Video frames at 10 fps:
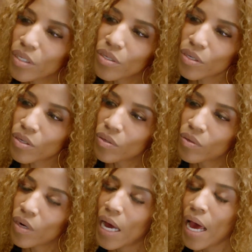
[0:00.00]

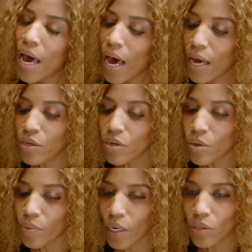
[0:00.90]
do. And,
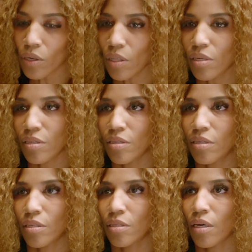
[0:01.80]
when I look at this
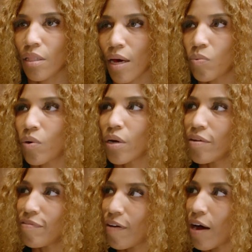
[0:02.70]
statistic that 1
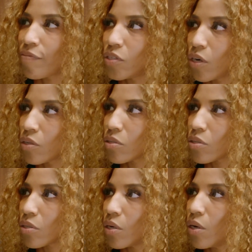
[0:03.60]
in 5
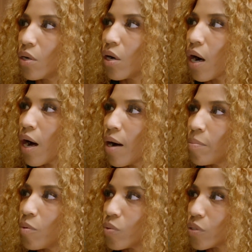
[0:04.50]
adults
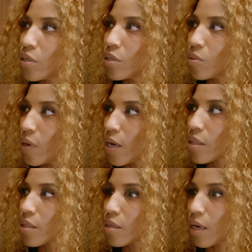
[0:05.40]
will deal
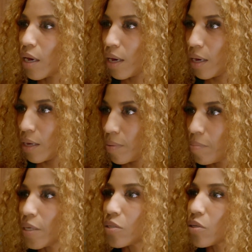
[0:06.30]
with a
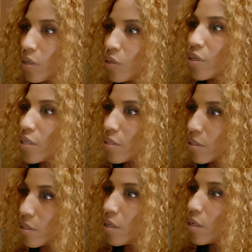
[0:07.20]
mental
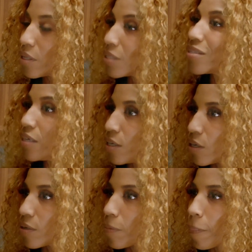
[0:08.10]
illness this
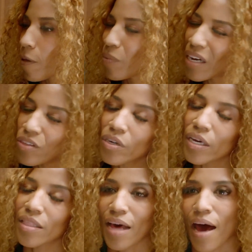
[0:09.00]
year. Now look
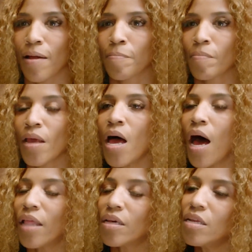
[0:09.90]
at that.
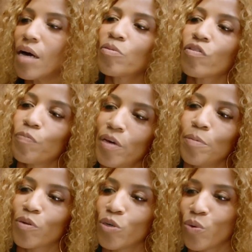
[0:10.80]
And the number of
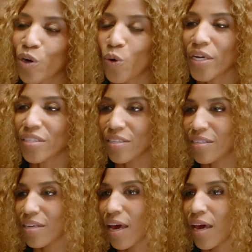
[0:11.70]
people who are quick to
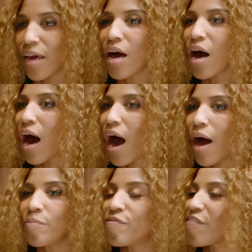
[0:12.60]
say,
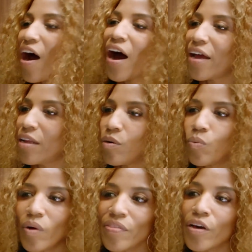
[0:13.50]
I'm fine,
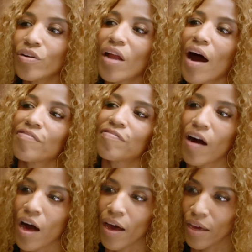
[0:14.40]
when they're not
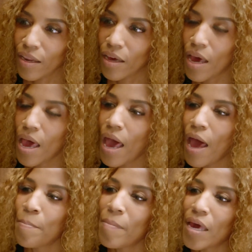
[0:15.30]
fine.
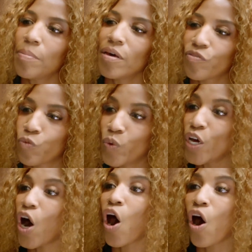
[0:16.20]
And maybe if
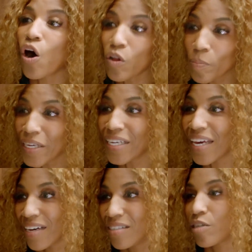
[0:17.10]
we all
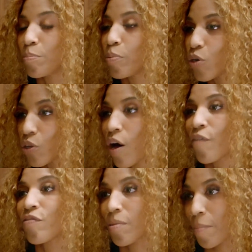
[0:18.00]
begin to pull
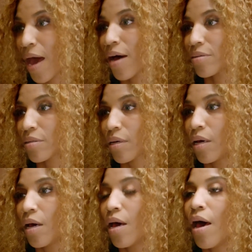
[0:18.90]
off the mask
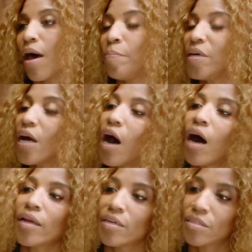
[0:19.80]
and be
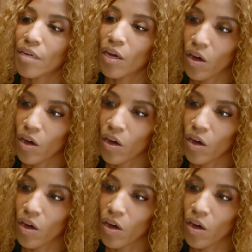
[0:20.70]
honest and